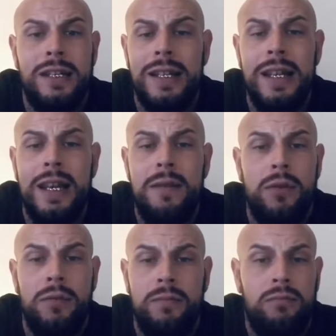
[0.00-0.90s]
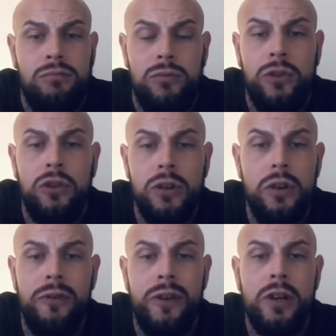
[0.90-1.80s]
sleep, couldn't do
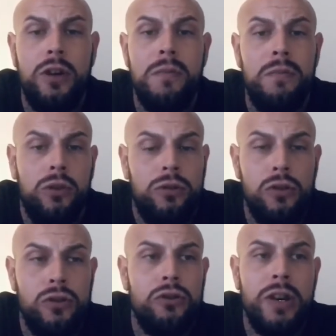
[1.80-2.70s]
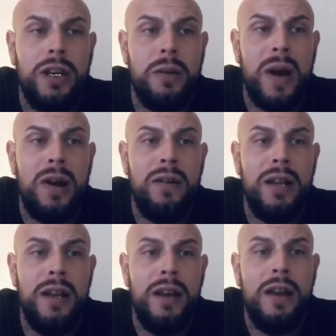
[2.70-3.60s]
nothing, couldn't drink
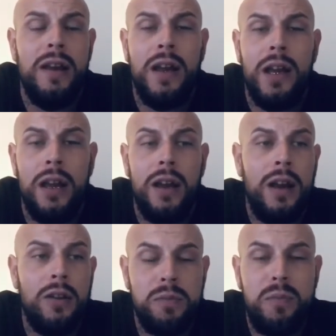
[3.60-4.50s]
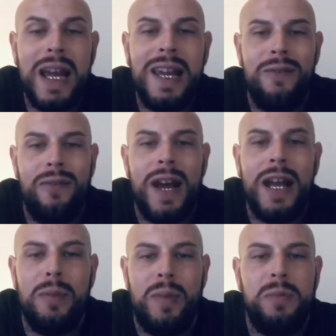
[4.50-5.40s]
apparently. He was begging for
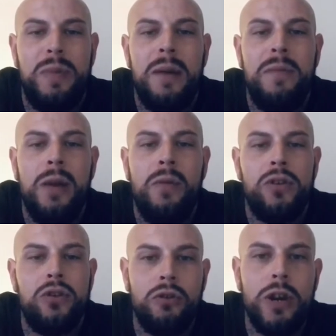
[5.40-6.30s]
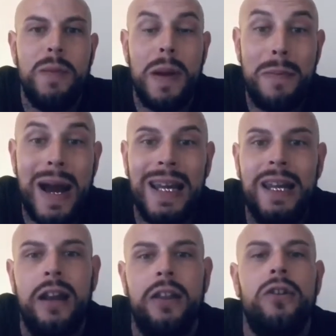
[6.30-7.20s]
help. His pad mate was screaming,
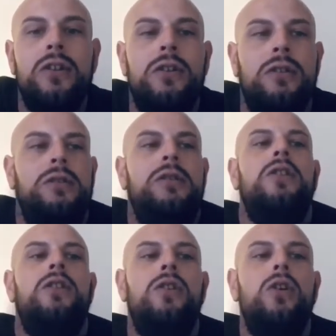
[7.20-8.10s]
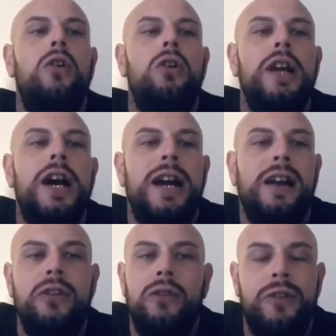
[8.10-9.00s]
banging at the door all
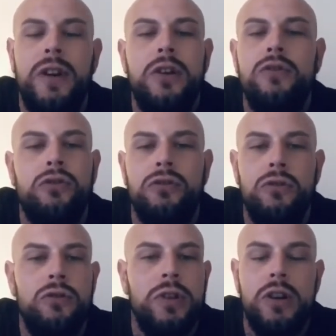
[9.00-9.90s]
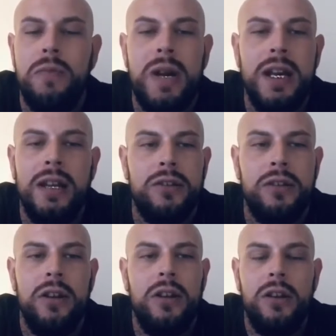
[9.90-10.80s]
night. Nothing, no screws, no
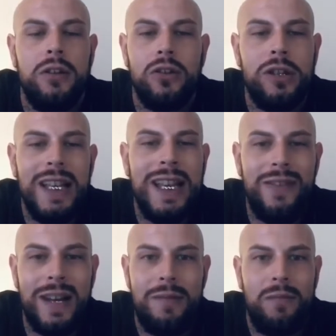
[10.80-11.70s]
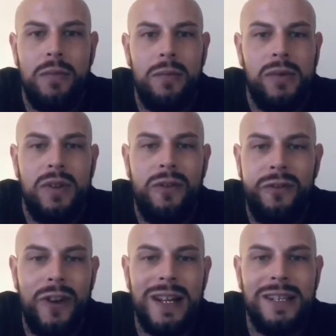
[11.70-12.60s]
medics, just leaving him to
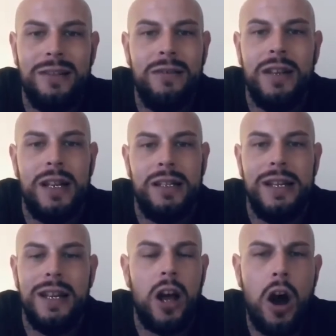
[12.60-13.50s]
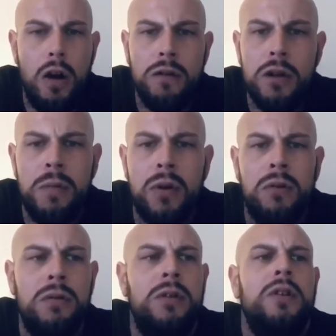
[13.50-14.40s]
fester in that cell.
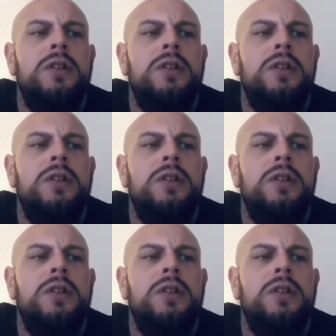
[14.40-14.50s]
Horrible.